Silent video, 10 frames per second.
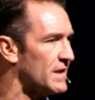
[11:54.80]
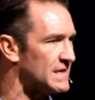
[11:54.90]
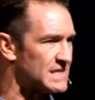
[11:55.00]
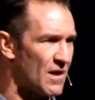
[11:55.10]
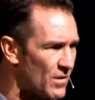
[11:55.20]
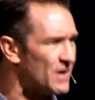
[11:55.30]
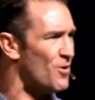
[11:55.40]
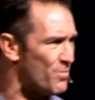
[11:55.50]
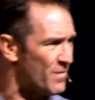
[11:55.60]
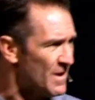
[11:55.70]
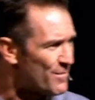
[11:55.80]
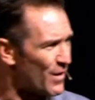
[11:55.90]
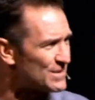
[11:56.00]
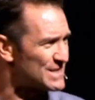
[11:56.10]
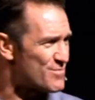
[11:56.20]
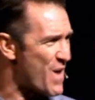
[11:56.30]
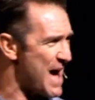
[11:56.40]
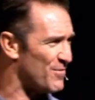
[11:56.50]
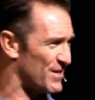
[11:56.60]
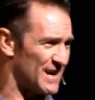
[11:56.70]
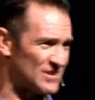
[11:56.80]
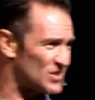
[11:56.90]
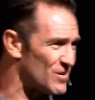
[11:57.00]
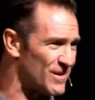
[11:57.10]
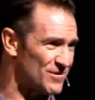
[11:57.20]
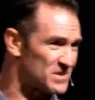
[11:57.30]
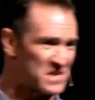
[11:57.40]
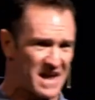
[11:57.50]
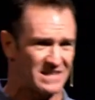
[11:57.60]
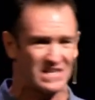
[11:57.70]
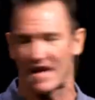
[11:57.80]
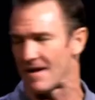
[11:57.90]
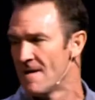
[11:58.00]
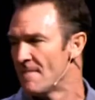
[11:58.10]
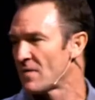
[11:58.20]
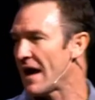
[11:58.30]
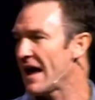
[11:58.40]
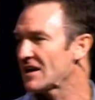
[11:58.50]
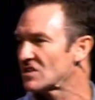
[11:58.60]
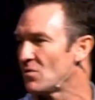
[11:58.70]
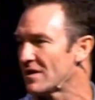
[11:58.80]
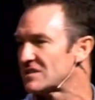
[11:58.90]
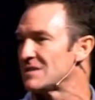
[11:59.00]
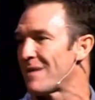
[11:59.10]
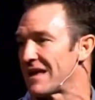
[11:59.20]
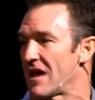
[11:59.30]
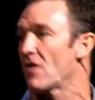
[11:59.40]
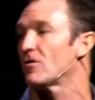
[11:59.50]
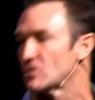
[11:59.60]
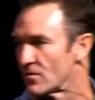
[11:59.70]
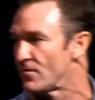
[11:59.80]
he is. I want to know parts of the Bible that I just don't understand today. I actually want to see my character